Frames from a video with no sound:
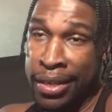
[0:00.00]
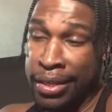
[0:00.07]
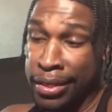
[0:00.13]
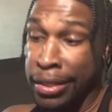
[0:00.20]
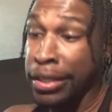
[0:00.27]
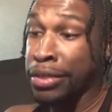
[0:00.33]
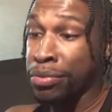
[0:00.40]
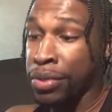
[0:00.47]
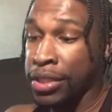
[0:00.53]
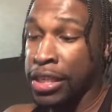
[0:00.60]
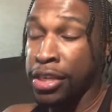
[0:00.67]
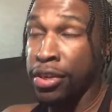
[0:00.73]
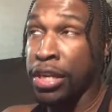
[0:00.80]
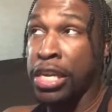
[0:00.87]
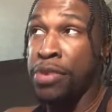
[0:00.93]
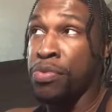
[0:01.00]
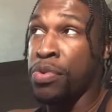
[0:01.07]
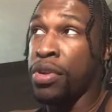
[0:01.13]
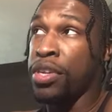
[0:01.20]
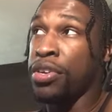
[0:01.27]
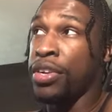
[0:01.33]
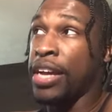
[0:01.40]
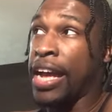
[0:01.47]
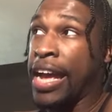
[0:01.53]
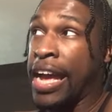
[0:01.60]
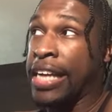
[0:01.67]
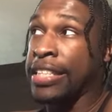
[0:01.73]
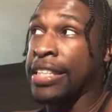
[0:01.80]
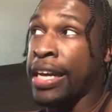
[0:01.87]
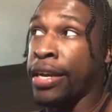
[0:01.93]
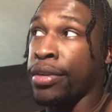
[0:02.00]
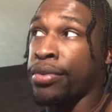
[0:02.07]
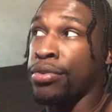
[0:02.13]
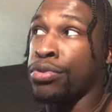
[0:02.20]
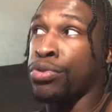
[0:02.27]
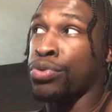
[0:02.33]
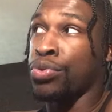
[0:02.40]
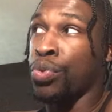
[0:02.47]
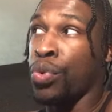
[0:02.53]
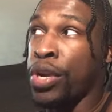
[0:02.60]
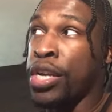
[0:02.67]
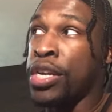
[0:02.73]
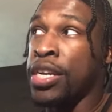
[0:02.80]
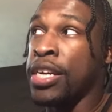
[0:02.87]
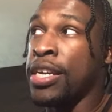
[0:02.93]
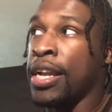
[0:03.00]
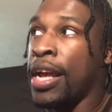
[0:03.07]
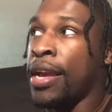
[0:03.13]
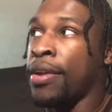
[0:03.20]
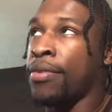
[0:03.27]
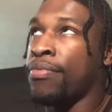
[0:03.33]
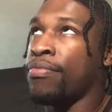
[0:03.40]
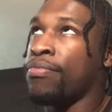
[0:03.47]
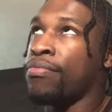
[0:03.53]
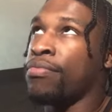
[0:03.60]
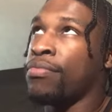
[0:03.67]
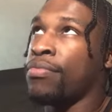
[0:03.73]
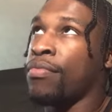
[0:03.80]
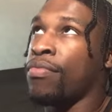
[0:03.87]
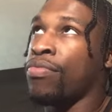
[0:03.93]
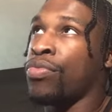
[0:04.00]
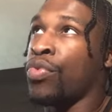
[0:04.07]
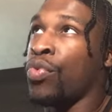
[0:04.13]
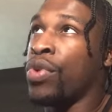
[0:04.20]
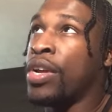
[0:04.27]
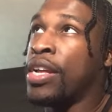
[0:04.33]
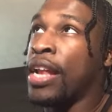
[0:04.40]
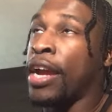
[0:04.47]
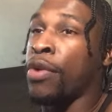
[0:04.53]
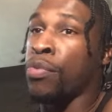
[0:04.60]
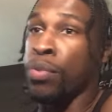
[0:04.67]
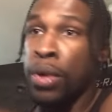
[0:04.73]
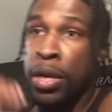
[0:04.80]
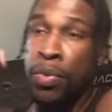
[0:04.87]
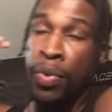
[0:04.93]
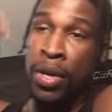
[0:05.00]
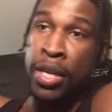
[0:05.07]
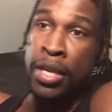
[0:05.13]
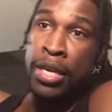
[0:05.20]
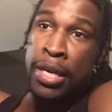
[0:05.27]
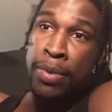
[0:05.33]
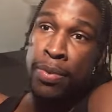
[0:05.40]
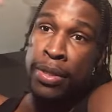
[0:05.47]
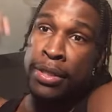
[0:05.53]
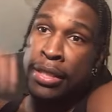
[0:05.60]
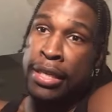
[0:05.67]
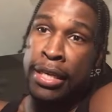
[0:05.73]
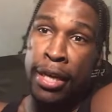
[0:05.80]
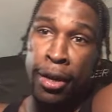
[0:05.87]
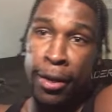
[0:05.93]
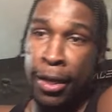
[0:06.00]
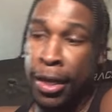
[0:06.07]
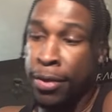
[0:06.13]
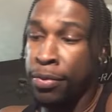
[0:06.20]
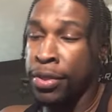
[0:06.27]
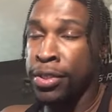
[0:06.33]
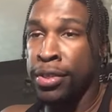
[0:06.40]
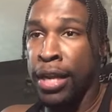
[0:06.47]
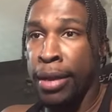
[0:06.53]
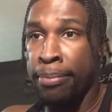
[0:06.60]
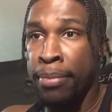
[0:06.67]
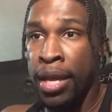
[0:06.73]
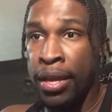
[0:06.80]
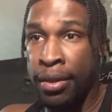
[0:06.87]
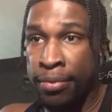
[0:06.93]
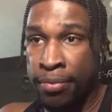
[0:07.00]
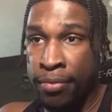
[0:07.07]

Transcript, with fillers: good ones. He really only has like three really good ones, and then all the other ones are like meh.